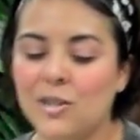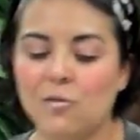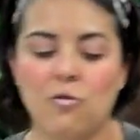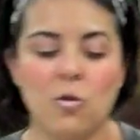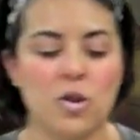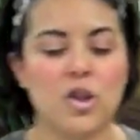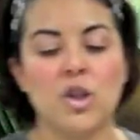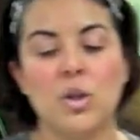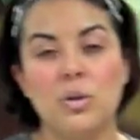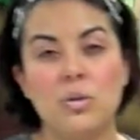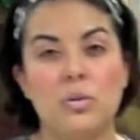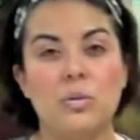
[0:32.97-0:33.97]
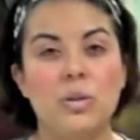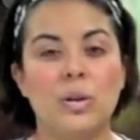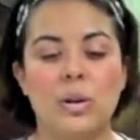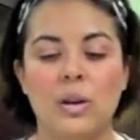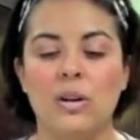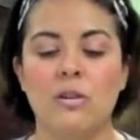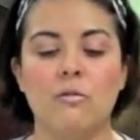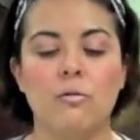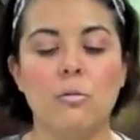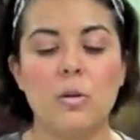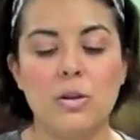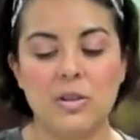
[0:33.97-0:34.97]
for two
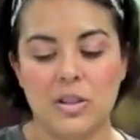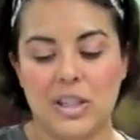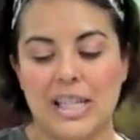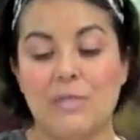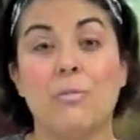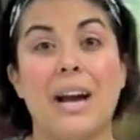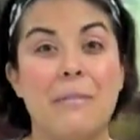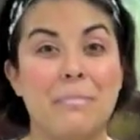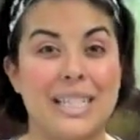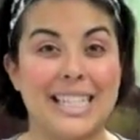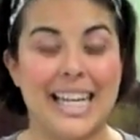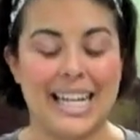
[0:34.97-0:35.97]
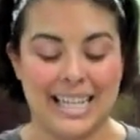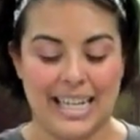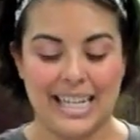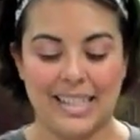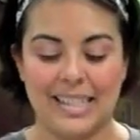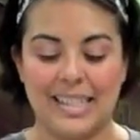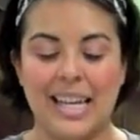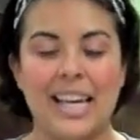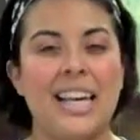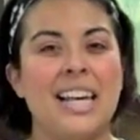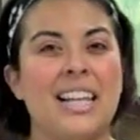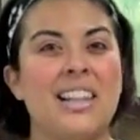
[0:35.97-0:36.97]
furokoshi wrapping techniques
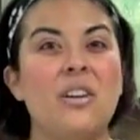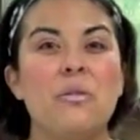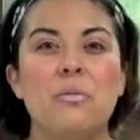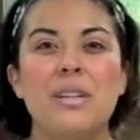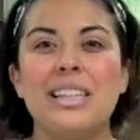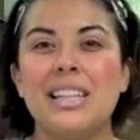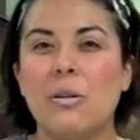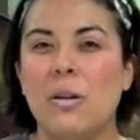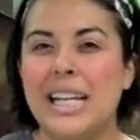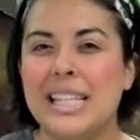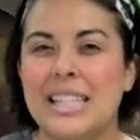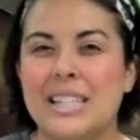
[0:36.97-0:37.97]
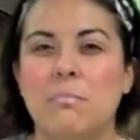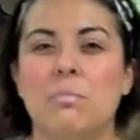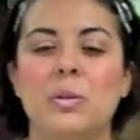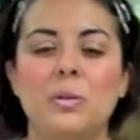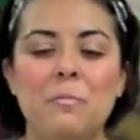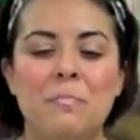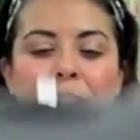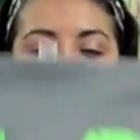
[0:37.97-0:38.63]
that are really quite simple.